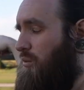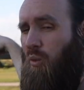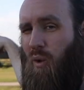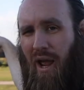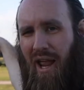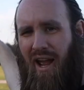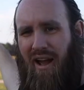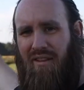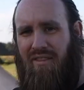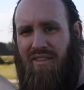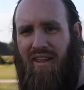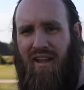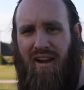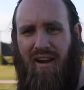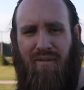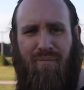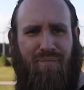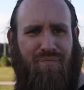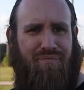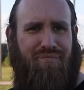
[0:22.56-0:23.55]
way out
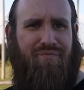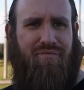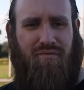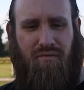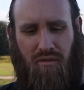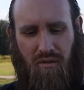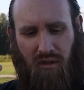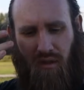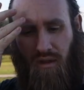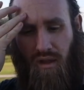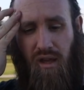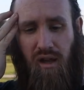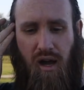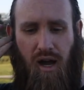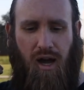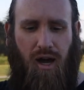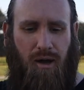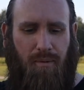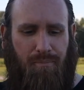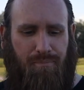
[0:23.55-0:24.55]
there,
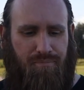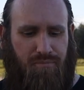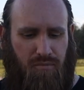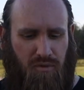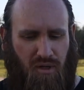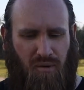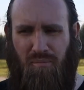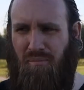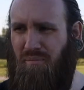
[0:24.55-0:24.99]
kind